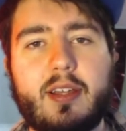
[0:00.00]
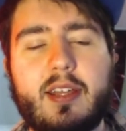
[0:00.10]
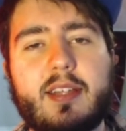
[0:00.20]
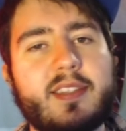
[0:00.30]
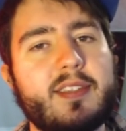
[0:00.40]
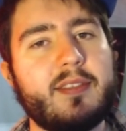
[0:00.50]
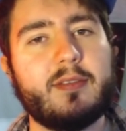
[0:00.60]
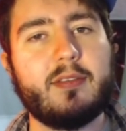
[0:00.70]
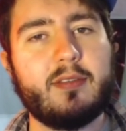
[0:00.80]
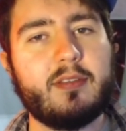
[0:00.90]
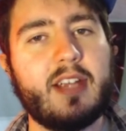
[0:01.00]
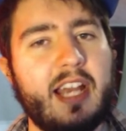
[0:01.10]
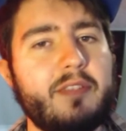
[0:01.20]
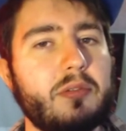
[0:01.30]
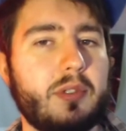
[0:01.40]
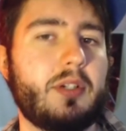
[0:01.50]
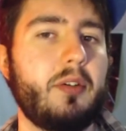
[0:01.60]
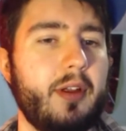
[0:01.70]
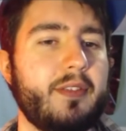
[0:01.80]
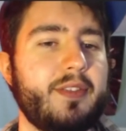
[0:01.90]
It's kind of a
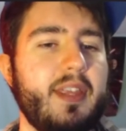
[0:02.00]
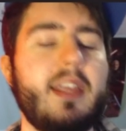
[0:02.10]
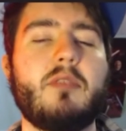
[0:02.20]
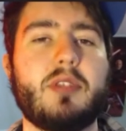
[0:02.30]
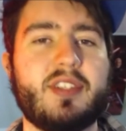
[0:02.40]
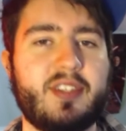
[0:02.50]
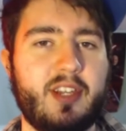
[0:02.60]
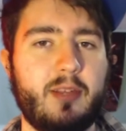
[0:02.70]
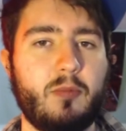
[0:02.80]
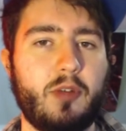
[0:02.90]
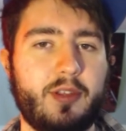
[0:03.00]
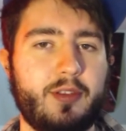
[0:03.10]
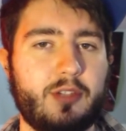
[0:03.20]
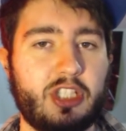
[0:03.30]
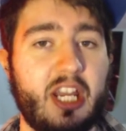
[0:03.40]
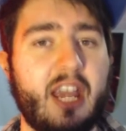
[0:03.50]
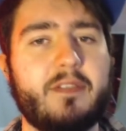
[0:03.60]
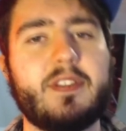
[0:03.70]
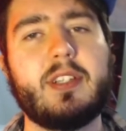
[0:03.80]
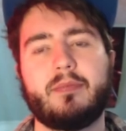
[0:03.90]
recurring thing, it would seem, with
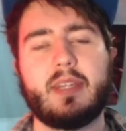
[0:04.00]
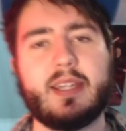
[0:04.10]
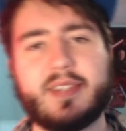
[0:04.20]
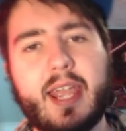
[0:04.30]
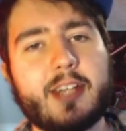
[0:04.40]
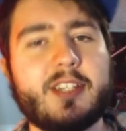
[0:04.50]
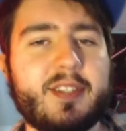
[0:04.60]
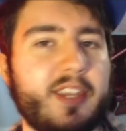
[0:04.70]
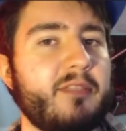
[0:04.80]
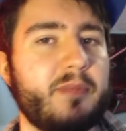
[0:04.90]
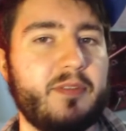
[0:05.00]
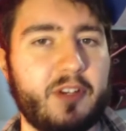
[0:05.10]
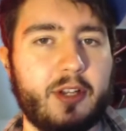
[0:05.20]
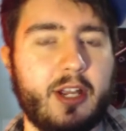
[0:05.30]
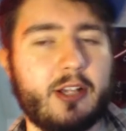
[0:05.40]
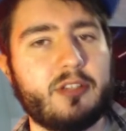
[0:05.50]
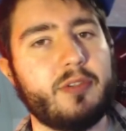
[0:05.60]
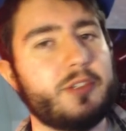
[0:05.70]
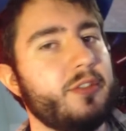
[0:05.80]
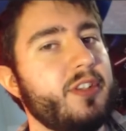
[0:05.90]
Shaft. His actions have been very
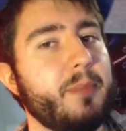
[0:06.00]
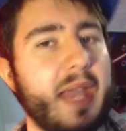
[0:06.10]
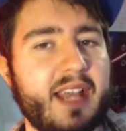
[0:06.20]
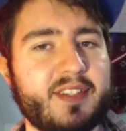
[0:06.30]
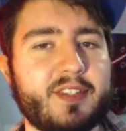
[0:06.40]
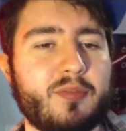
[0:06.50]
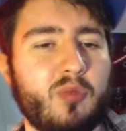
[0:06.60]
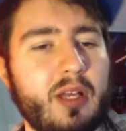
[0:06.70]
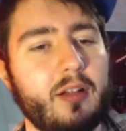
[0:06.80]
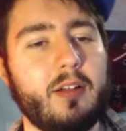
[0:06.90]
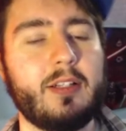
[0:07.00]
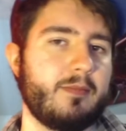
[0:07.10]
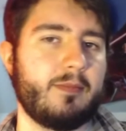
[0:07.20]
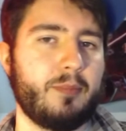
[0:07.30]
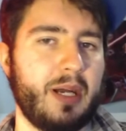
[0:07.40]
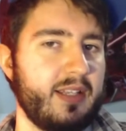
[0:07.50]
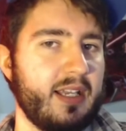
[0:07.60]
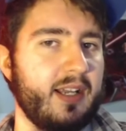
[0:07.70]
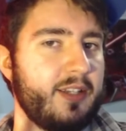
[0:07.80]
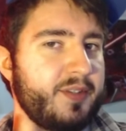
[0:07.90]
controversial in the past as well.
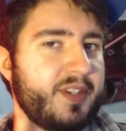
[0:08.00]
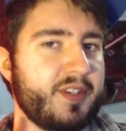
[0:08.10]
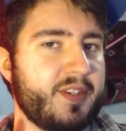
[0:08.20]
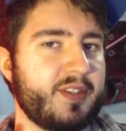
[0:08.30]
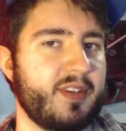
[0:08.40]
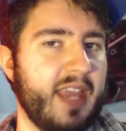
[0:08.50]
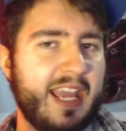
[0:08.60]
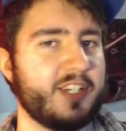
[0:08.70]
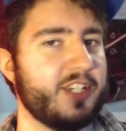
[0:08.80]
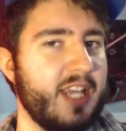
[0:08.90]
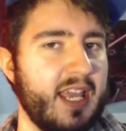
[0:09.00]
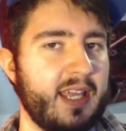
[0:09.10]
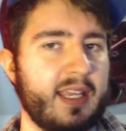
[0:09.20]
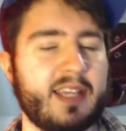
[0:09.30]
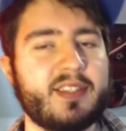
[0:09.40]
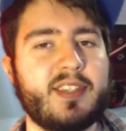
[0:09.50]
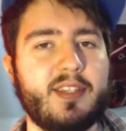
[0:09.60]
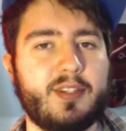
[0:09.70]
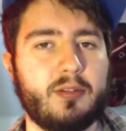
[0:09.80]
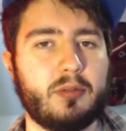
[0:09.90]
Polygon uses hashtag
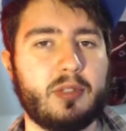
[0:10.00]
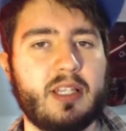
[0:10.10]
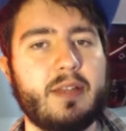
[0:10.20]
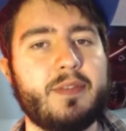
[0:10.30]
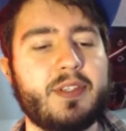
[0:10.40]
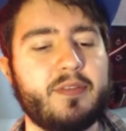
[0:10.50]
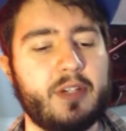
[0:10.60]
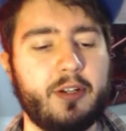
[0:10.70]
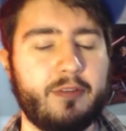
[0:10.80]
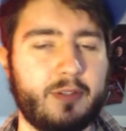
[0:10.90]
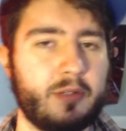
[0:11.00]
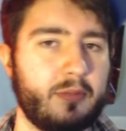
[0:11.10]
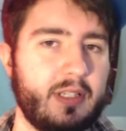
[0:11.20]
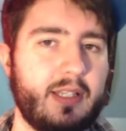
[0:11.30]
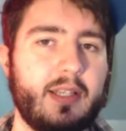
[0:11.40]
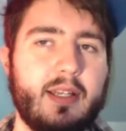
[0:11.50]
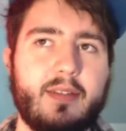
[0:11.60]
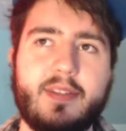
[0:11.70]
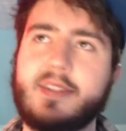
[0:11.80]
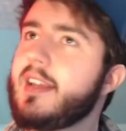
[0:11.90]
SC2Lives very frequently.
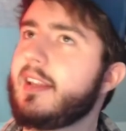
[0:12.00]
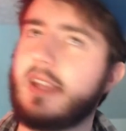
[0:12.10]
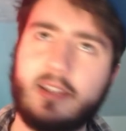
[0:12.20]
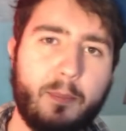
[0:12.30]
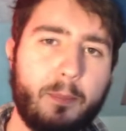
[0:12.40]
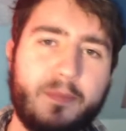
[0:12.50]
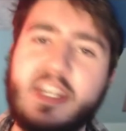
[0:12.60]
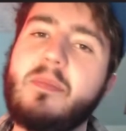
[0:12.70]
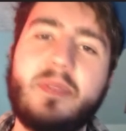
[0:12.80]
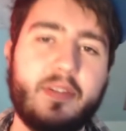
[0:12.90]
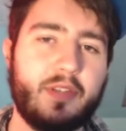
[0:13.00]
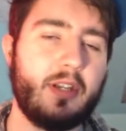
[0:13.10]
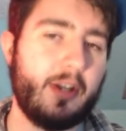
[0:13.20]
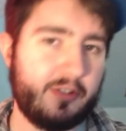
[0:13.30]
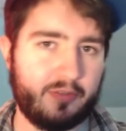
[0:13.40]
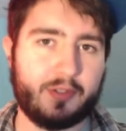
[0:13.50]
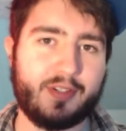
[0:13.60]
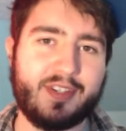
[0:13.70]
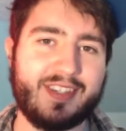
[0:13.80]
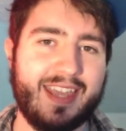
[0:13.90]
This is at like the depth of the
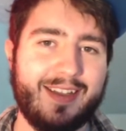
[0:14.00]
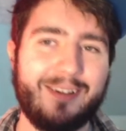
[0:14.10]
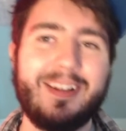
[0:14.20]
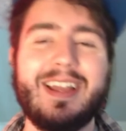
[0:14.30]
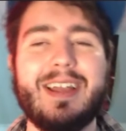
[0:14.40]
controversy scale.